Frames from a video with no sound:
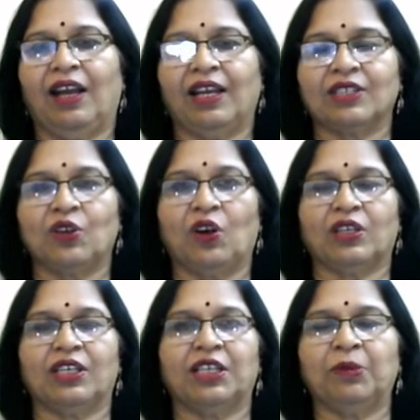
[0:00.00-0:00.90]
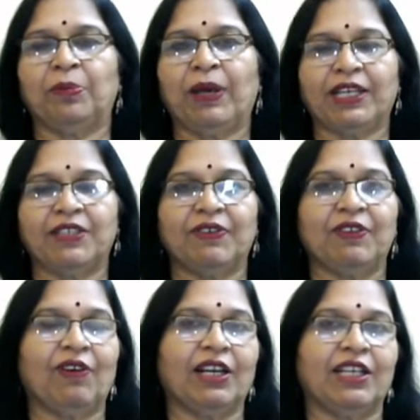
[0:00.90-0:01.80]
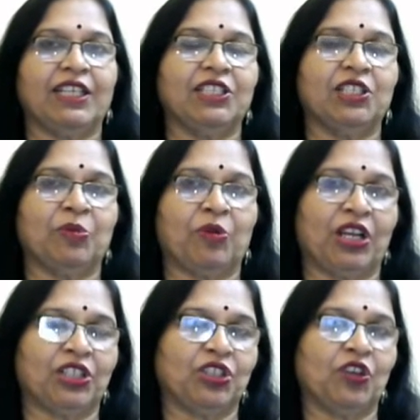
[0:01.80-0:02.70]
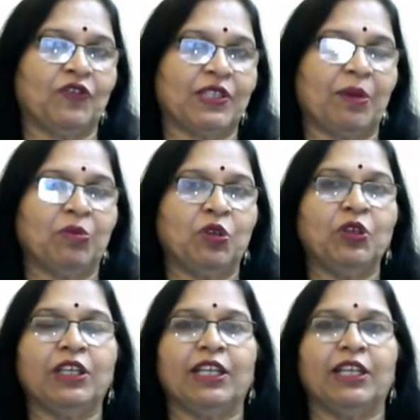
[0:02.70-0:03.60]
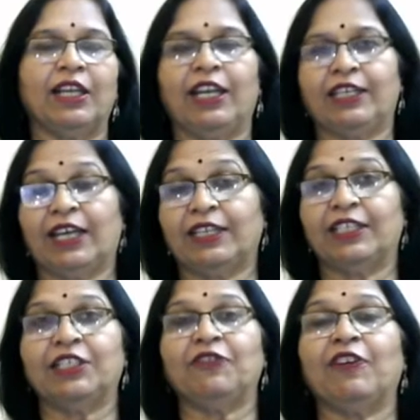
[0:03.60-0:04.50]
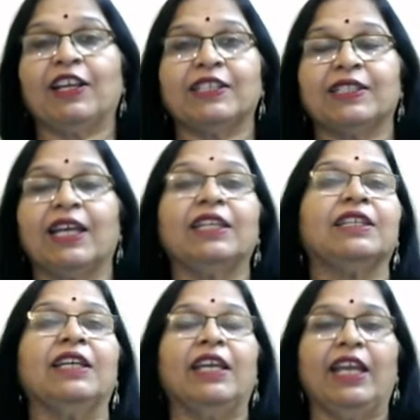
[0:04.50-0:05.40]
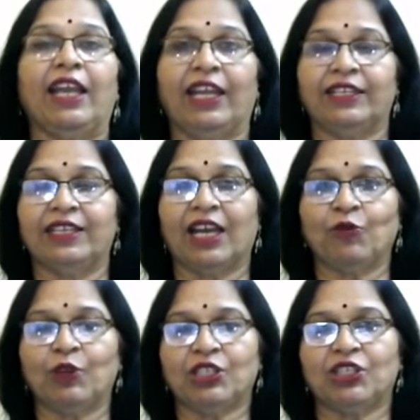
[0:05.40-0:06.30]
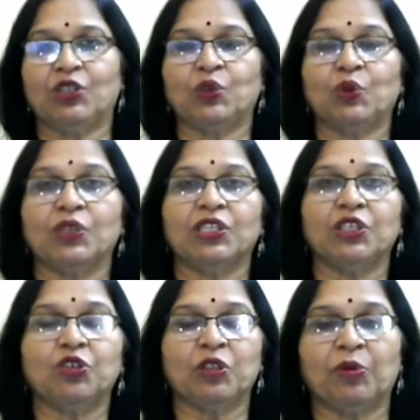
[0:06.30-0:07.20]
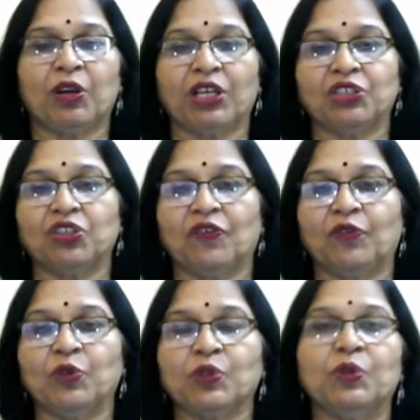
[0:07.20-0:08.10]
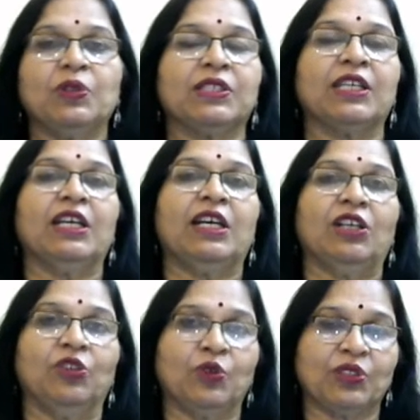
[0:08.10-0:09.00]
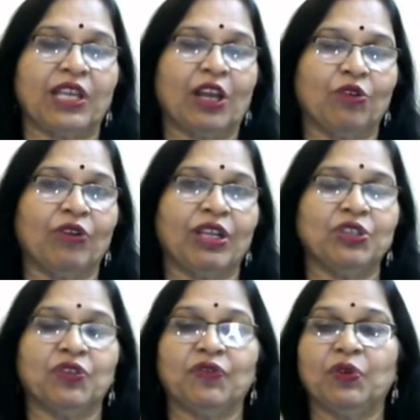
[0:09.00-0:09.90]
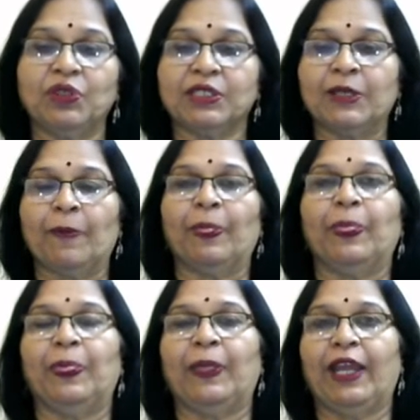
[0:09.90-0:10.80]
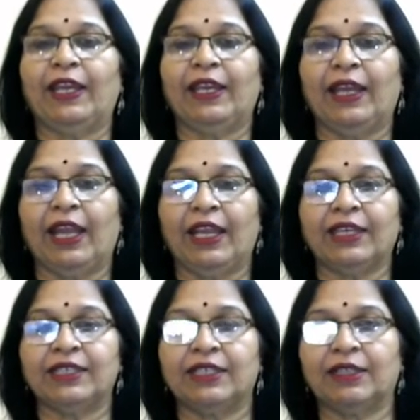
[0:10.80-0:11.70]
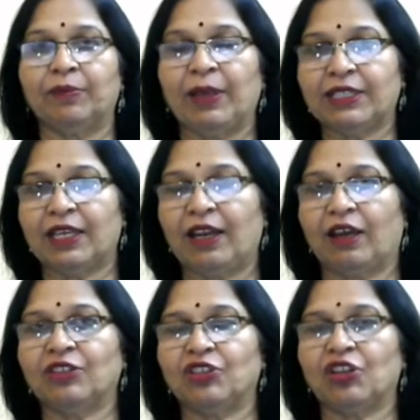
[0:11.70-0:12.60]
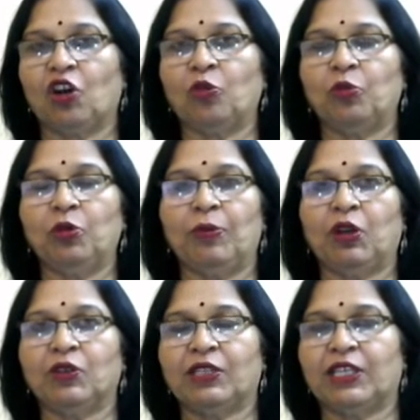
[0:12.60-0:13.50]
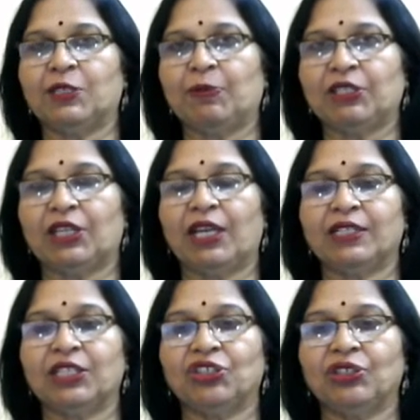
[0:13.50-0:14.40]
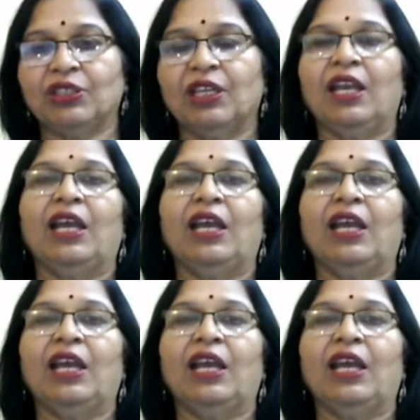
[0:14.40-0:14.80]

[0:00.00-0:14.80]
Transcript: has got a comparative advantage in the production of some good. It identifies that. It diverts resources into the production of those goods, those narrow range of goods. Then it makes a larger output because there is specialization.